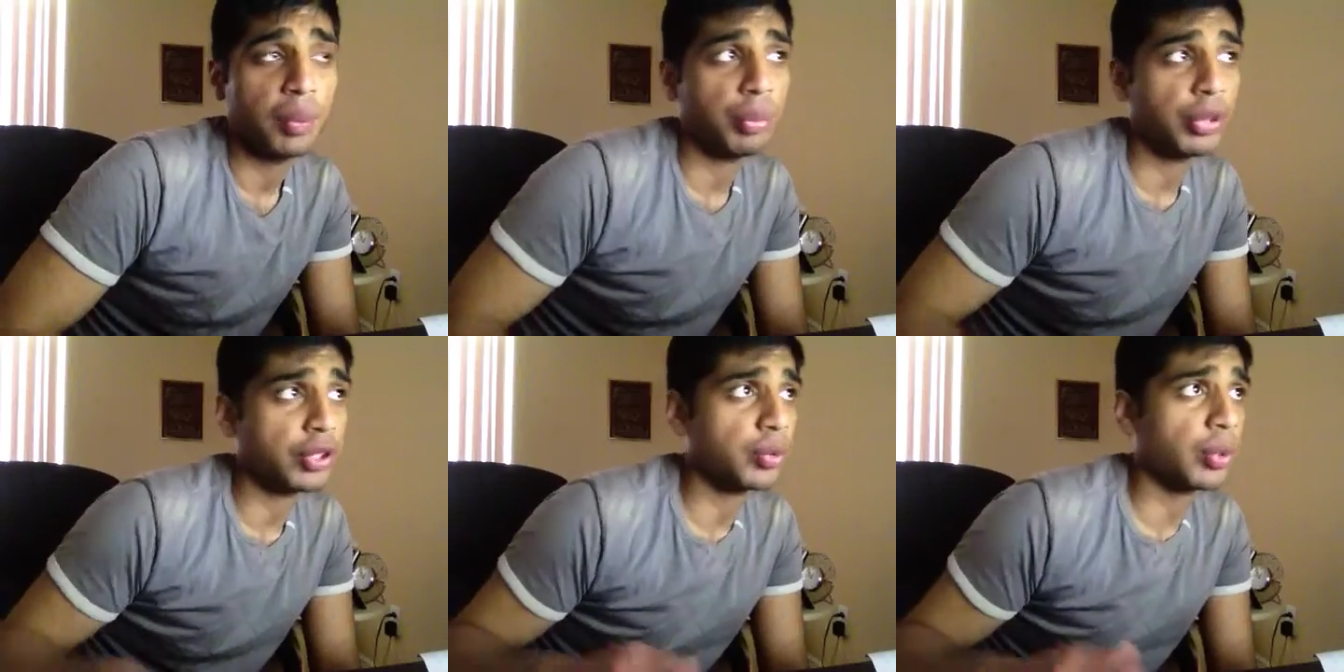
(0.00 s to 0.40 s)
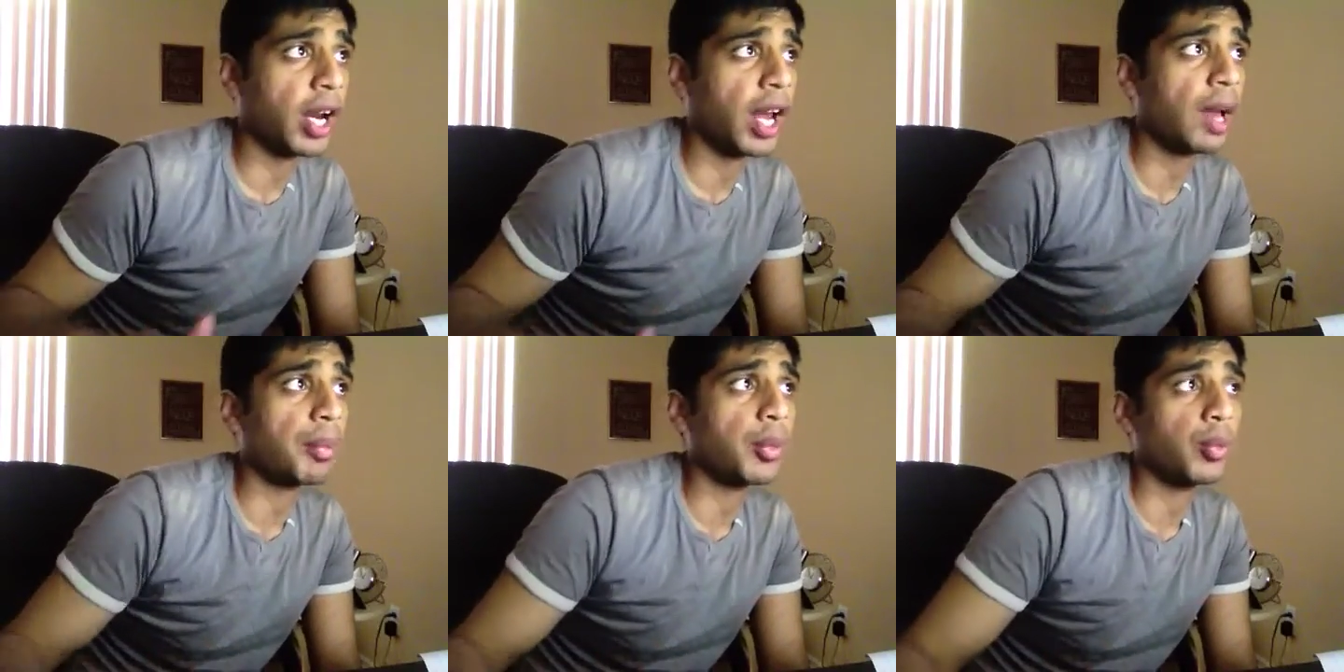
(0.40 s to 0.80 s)
Because what
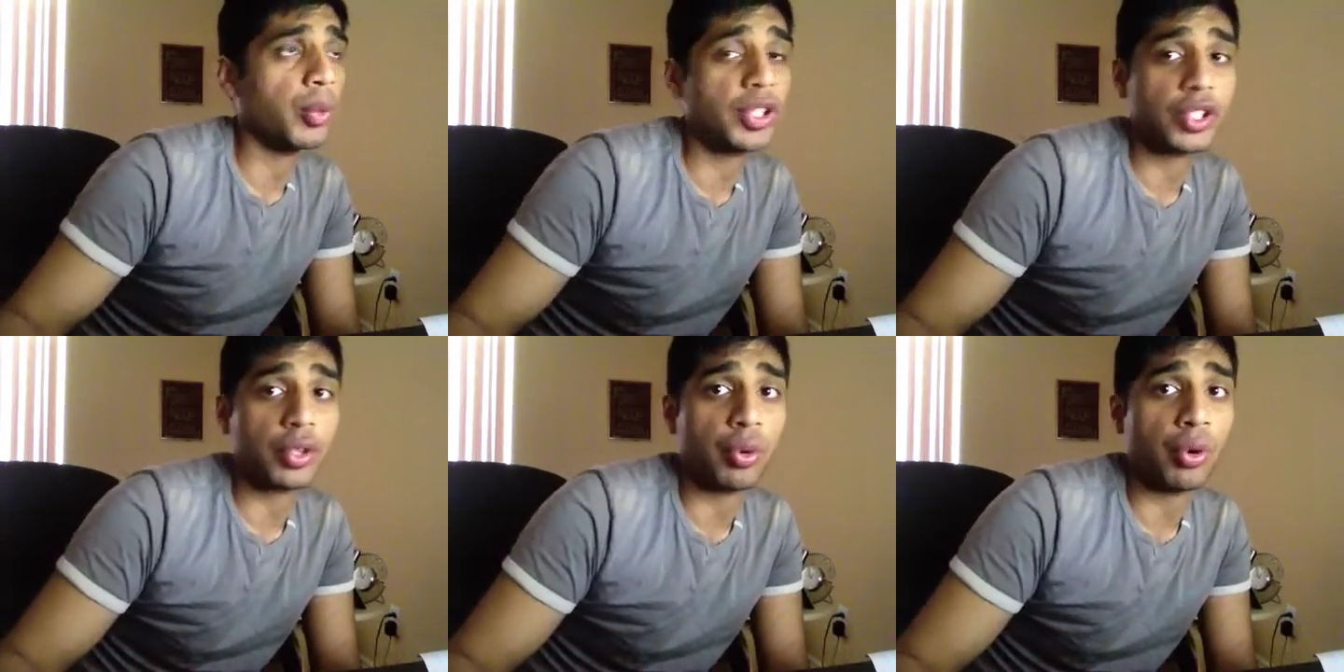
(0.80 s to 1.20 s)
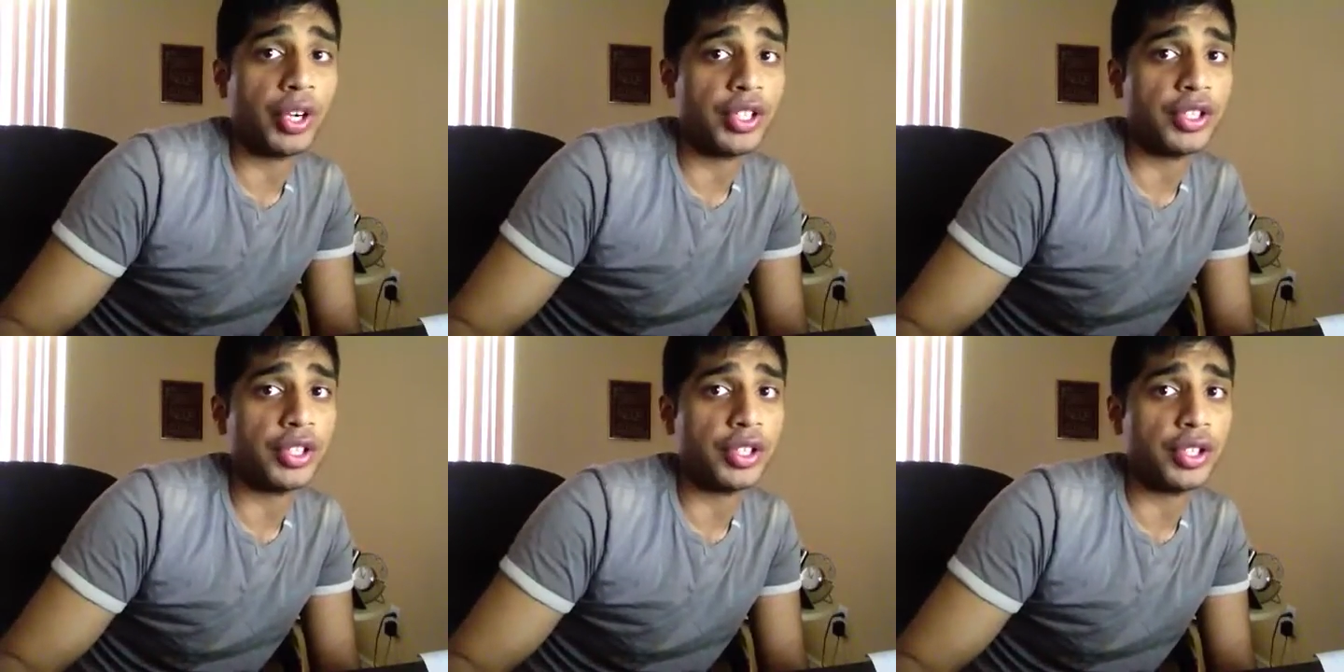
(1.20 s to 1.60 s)
happened was,
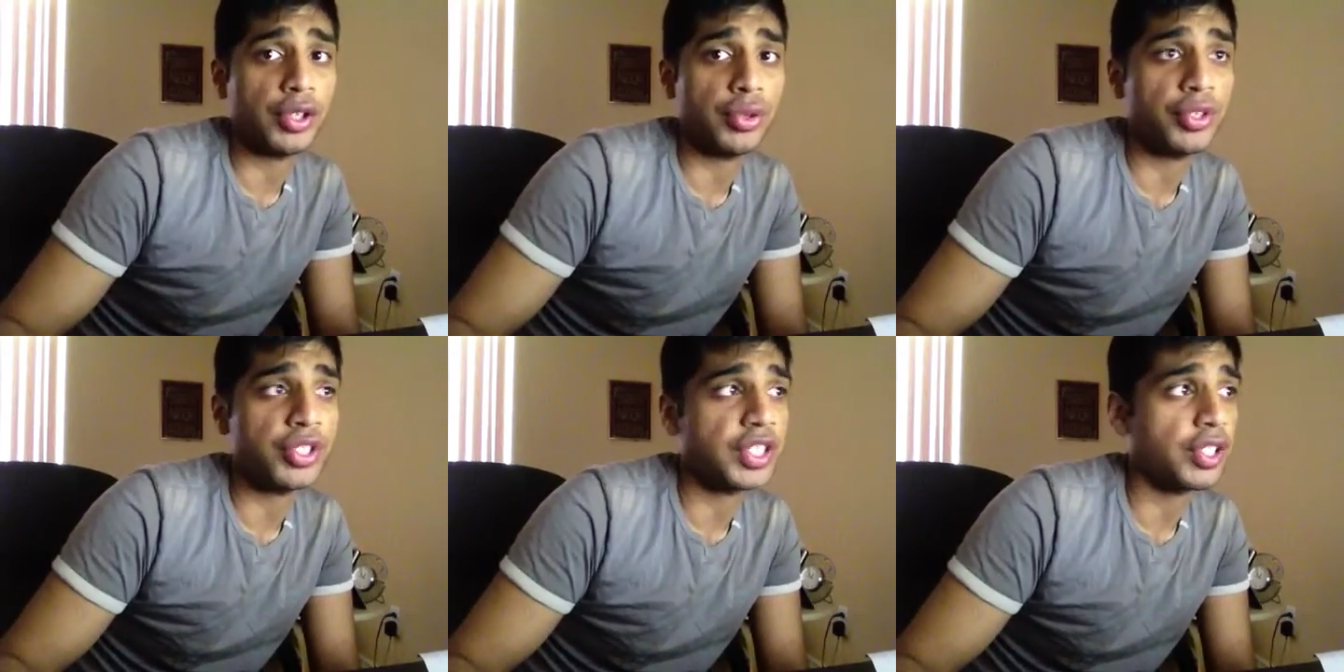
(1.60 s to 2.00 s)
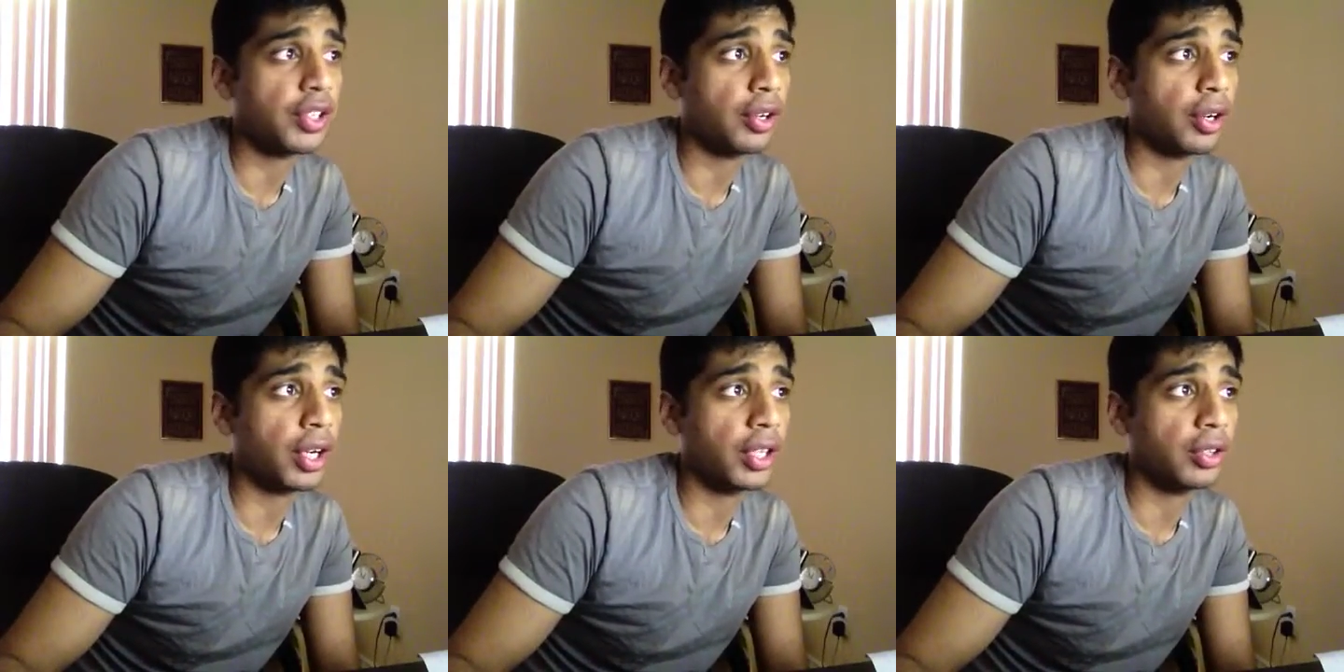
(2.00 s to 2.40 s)
according to the news here,